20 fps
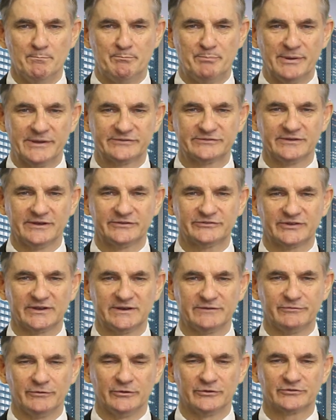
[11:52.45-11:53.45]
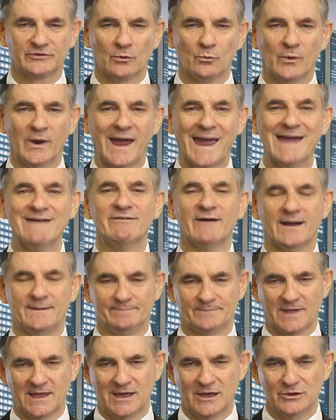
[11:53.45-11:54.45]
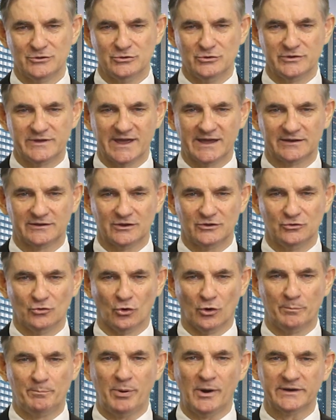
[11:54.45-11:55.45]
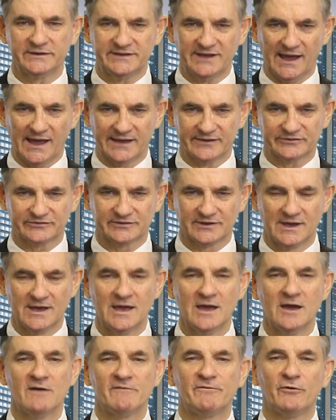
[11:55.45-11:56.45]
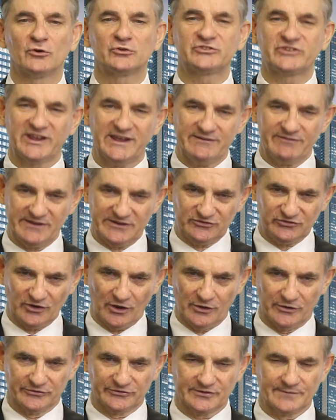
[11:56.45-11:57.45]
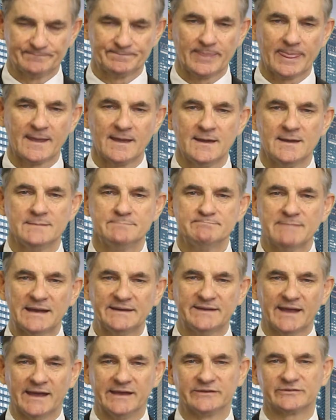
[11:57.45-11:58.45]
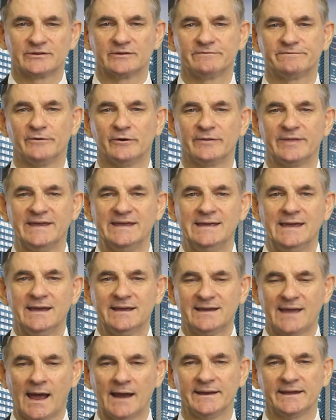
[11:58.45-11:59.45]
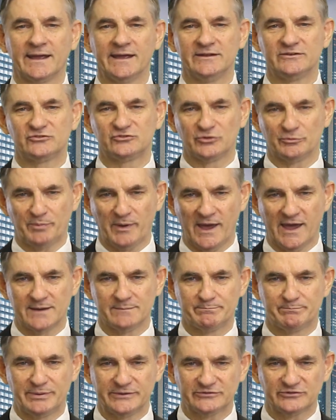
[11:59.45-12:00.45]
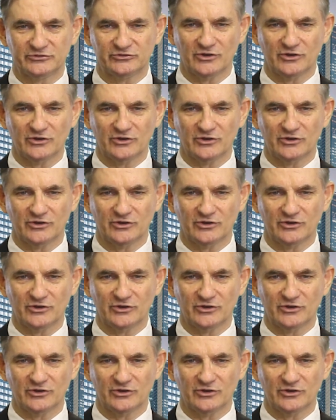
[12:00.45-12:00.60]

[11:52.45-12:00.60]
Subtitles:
business interviews, wherever you get your podcasts. For TV shows, Mondays for the Cutting Edge Japan Business